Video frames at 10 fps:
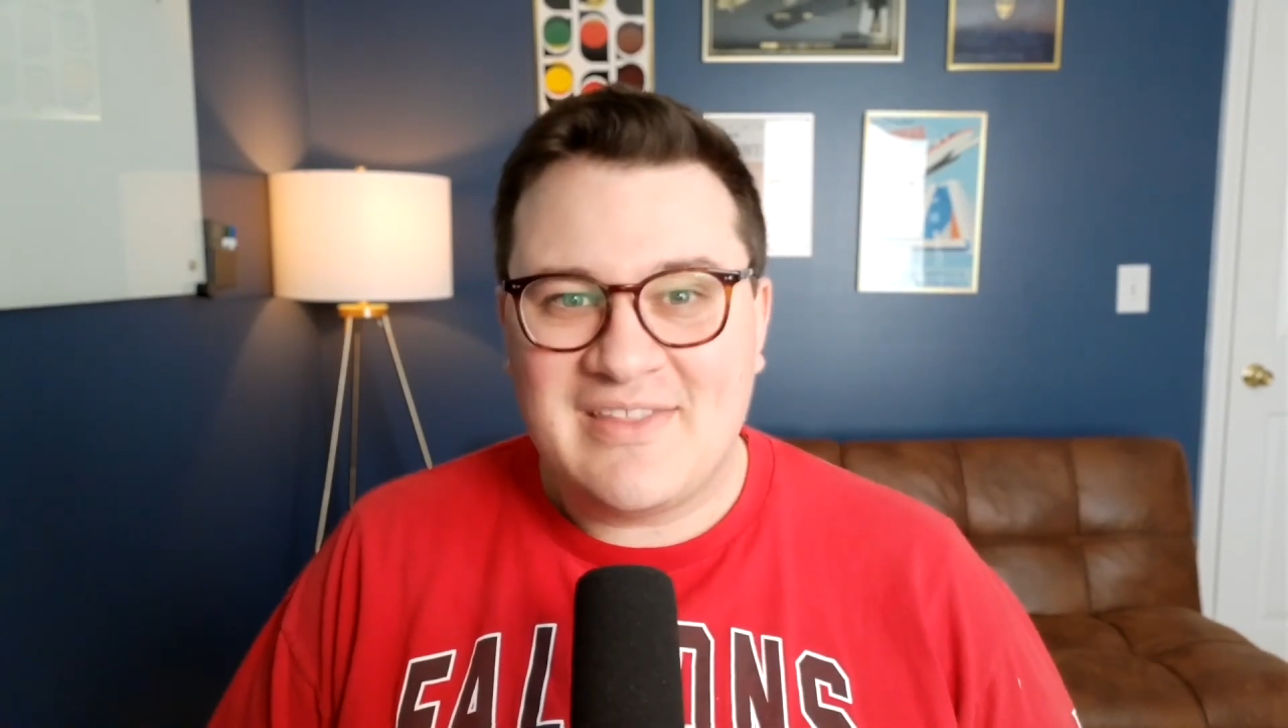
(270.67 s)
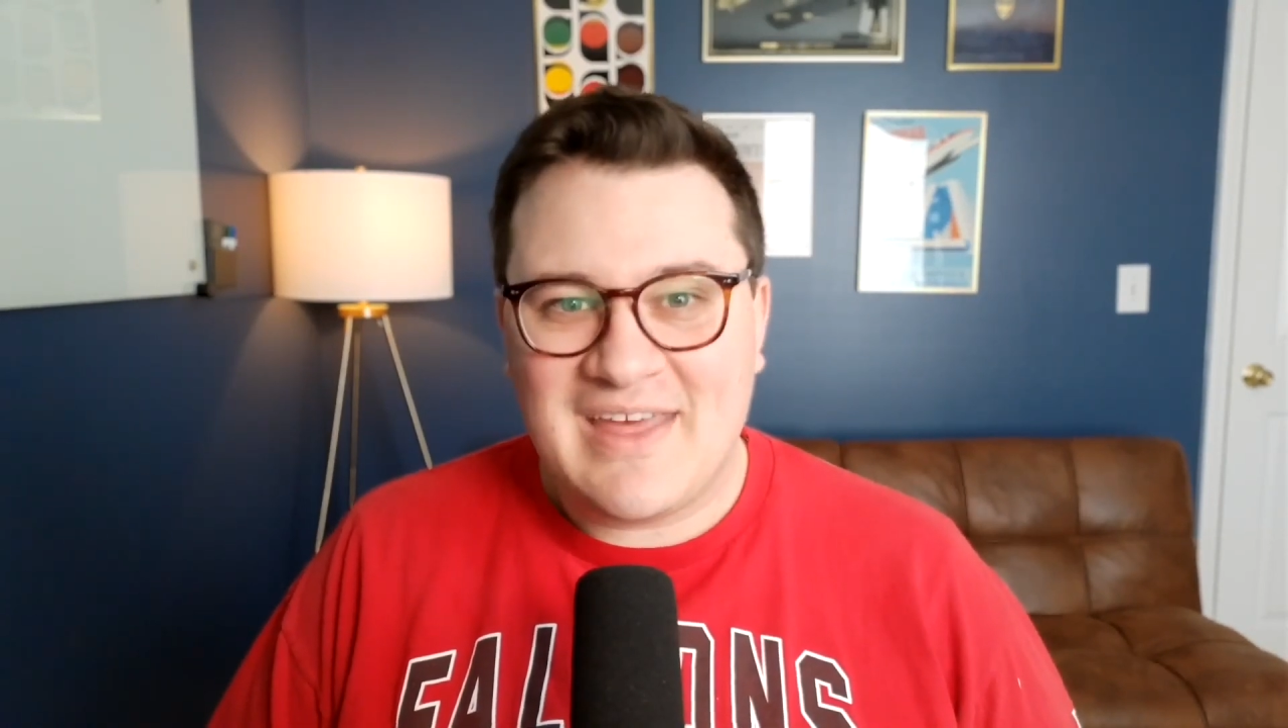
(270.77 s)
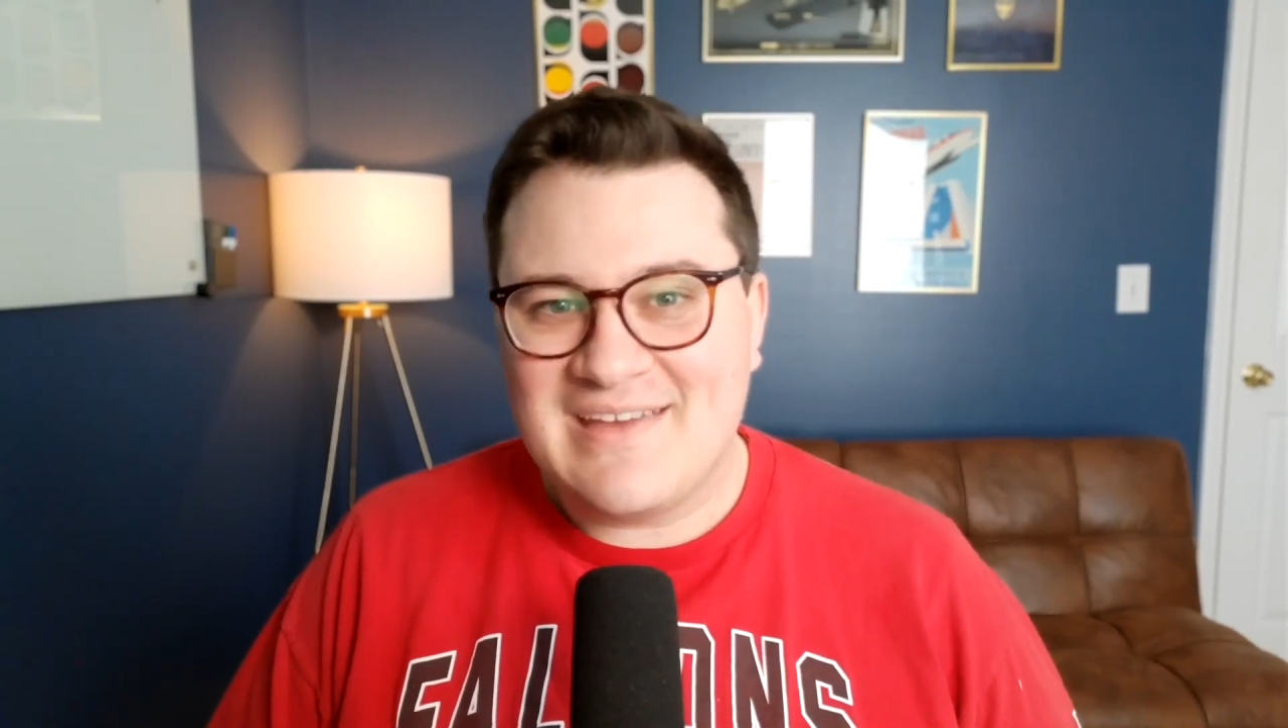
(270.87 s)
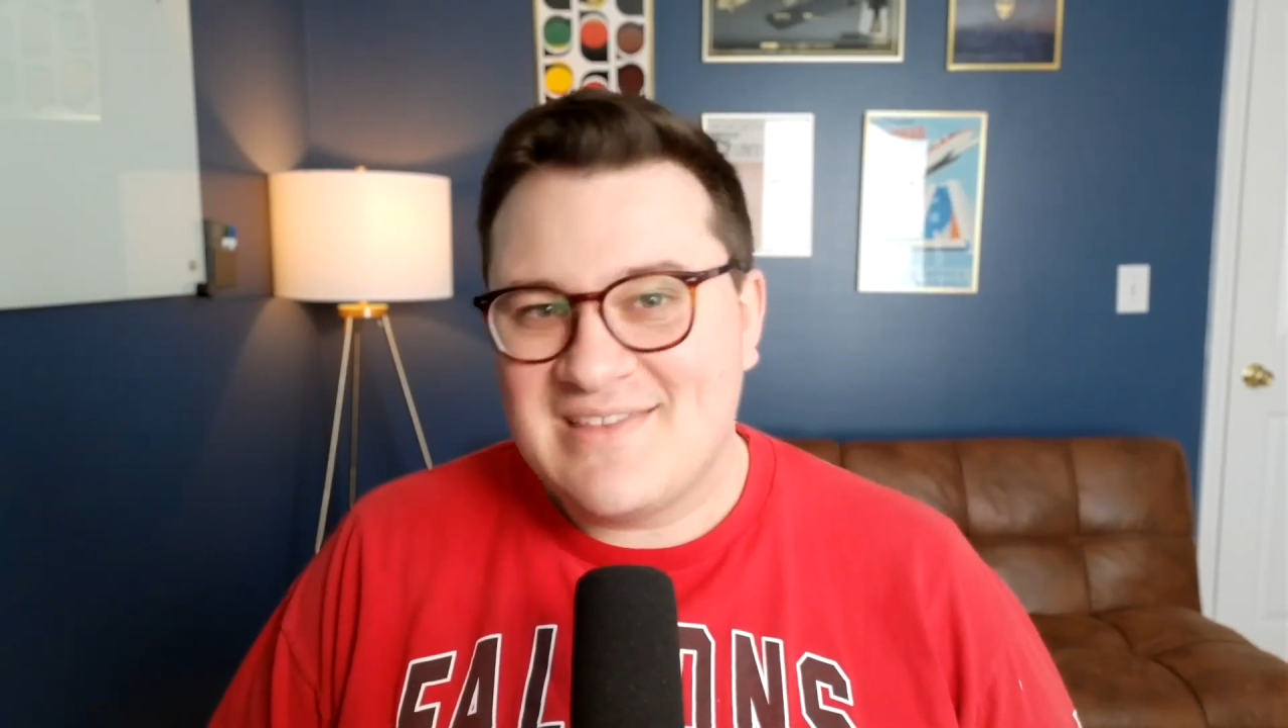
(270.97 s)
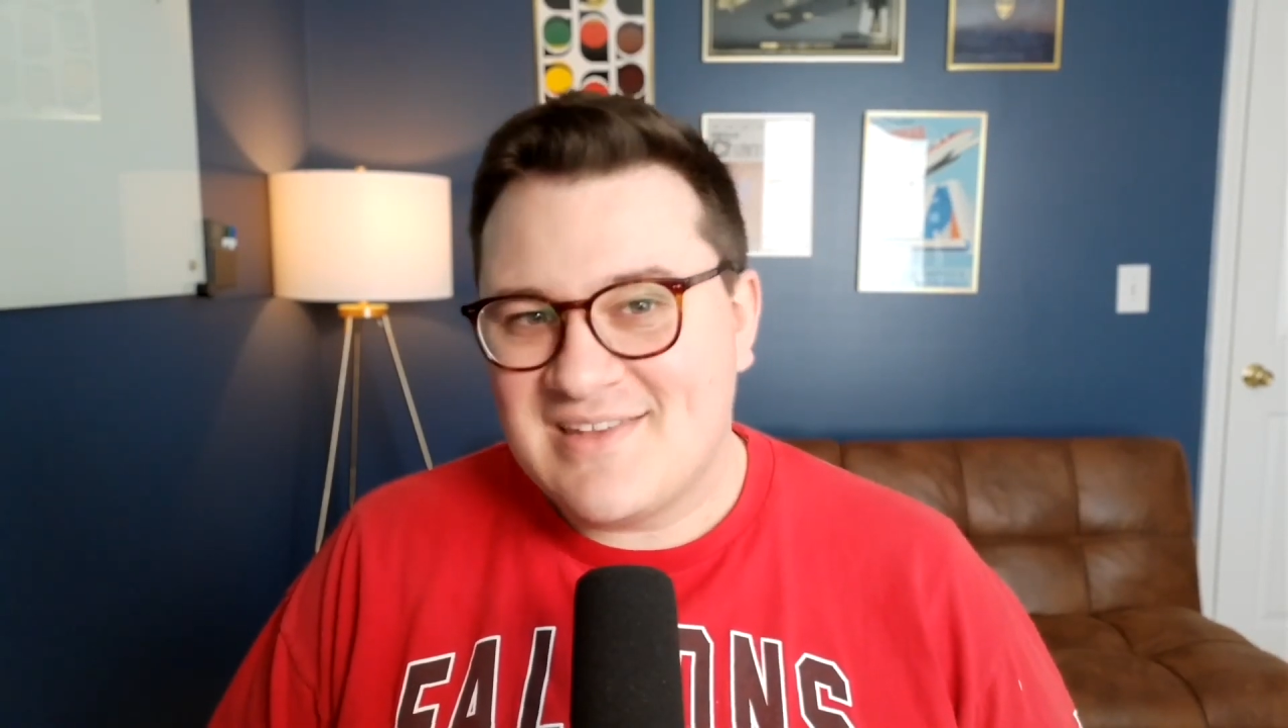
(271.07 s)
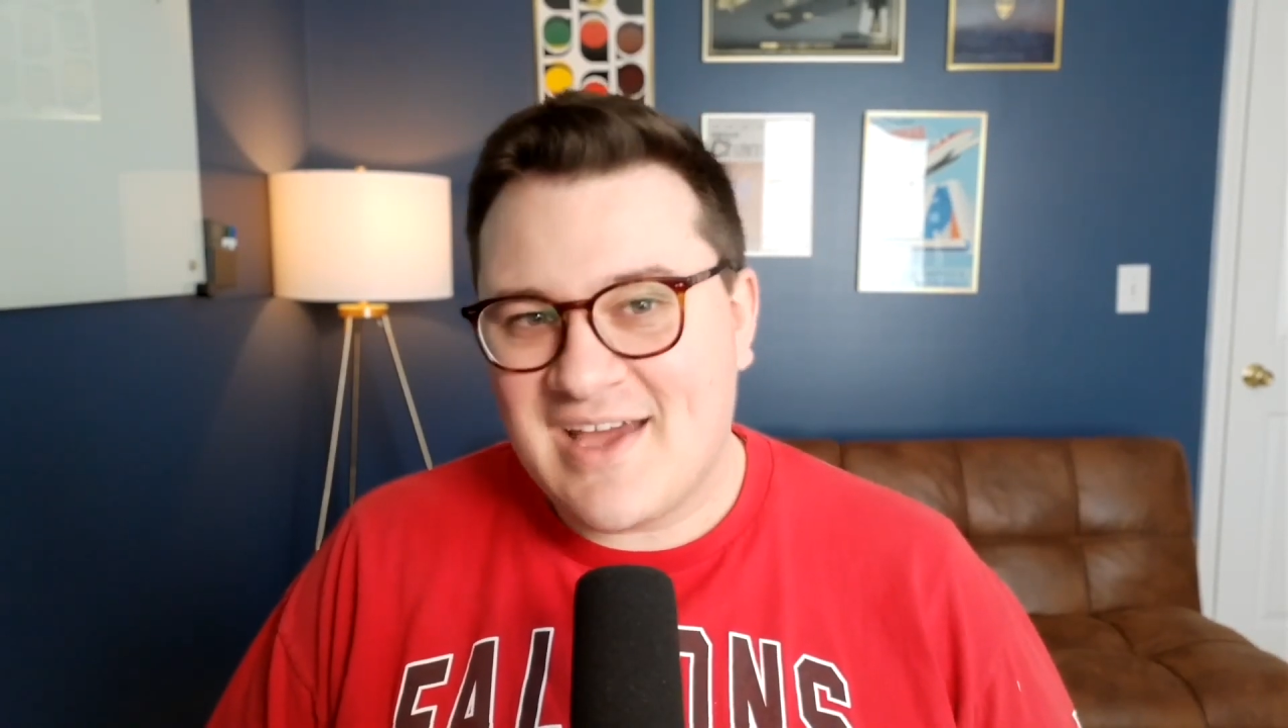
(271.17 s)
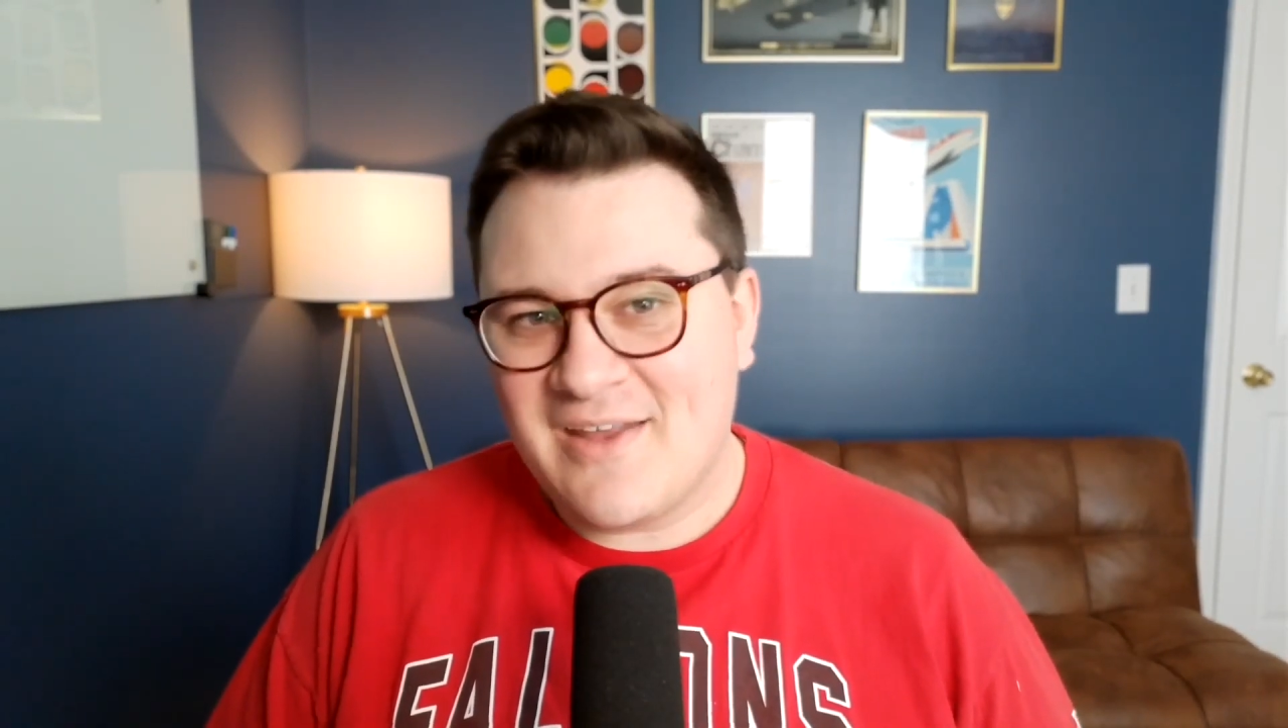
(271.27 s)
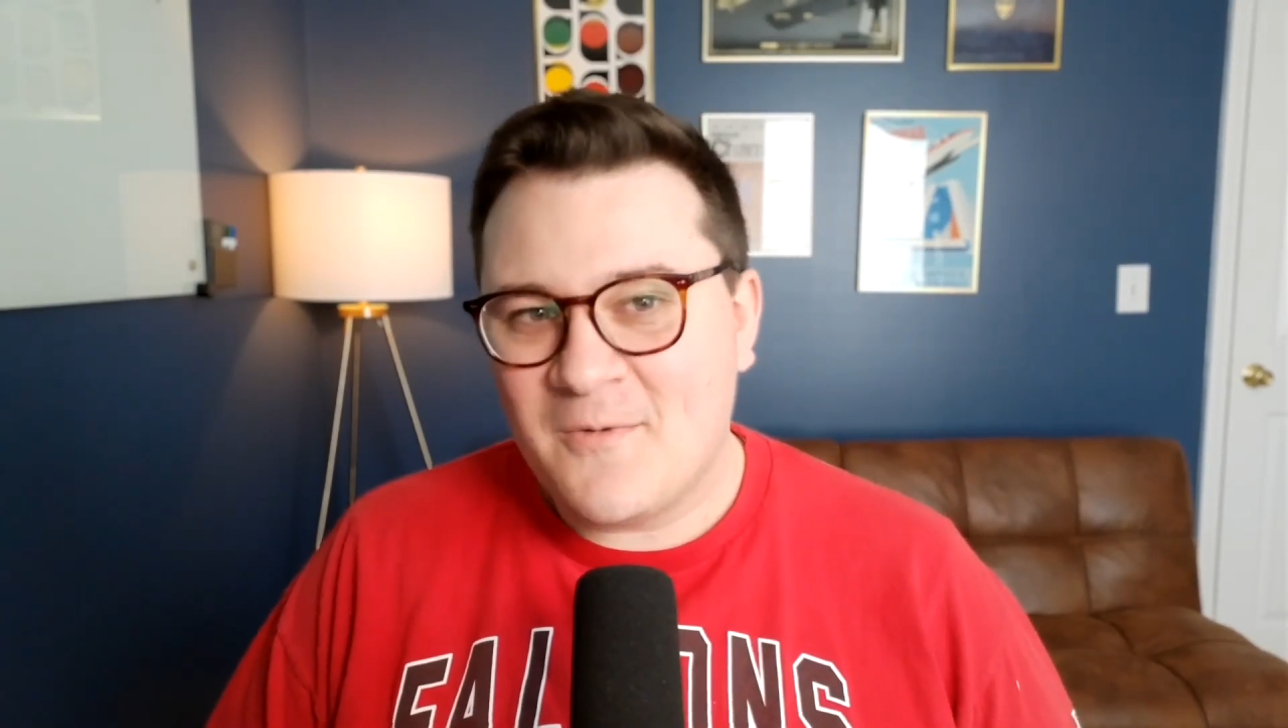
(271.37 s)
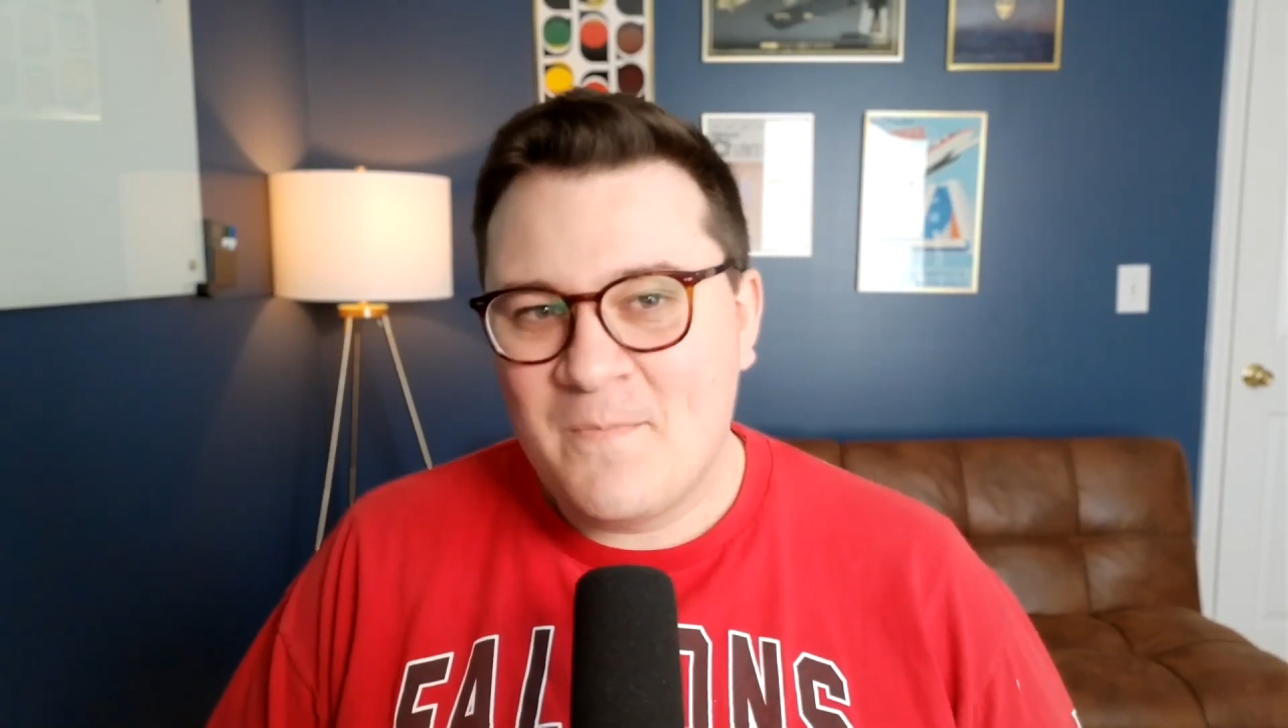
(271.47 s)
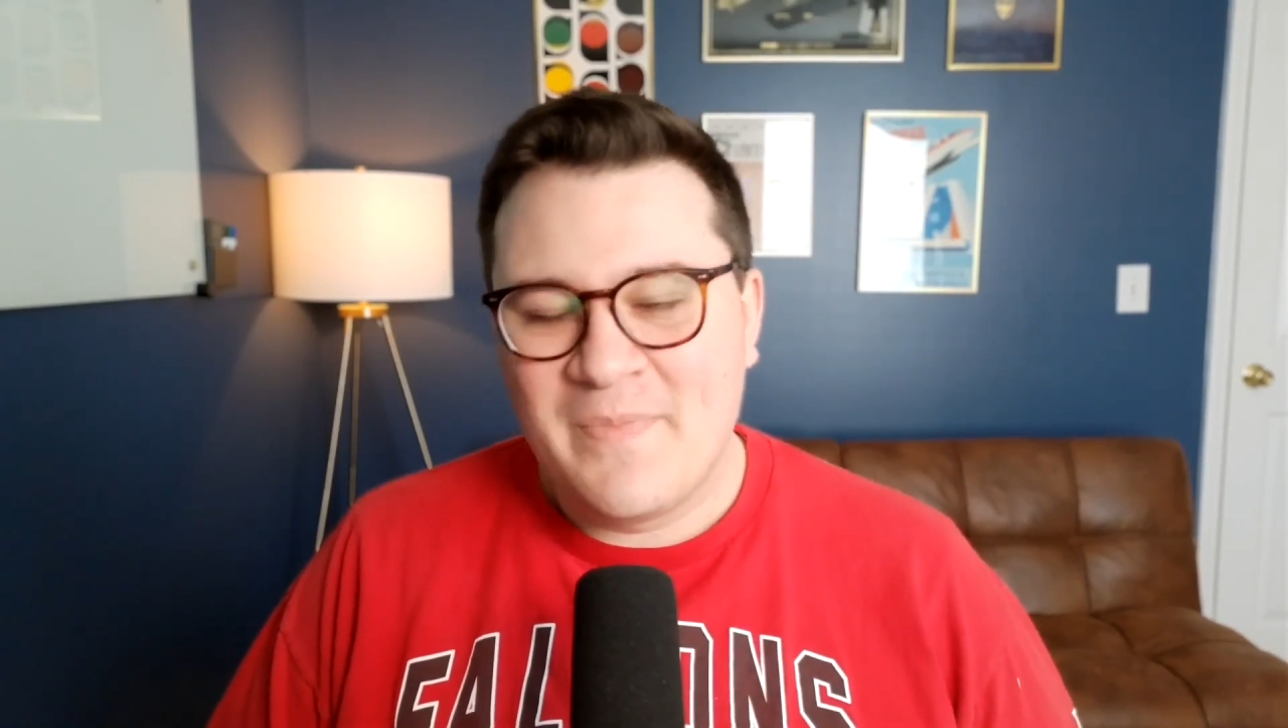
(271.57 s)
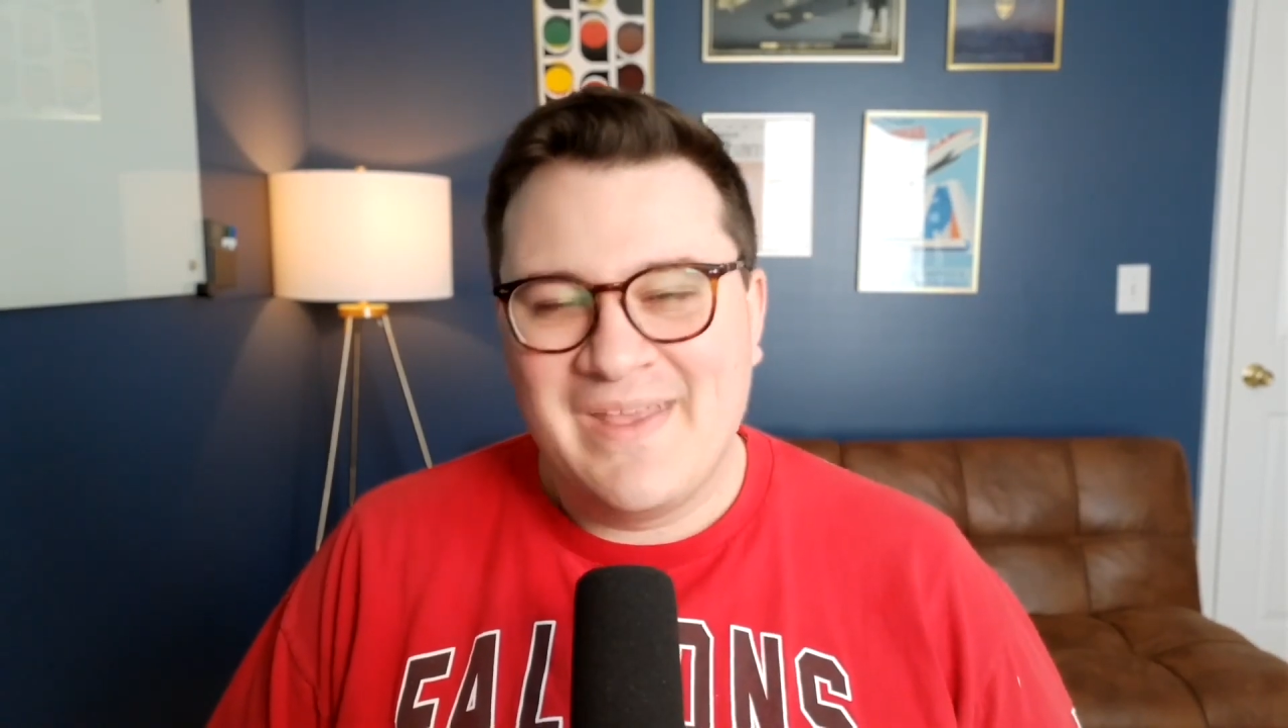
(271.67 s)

that has the title.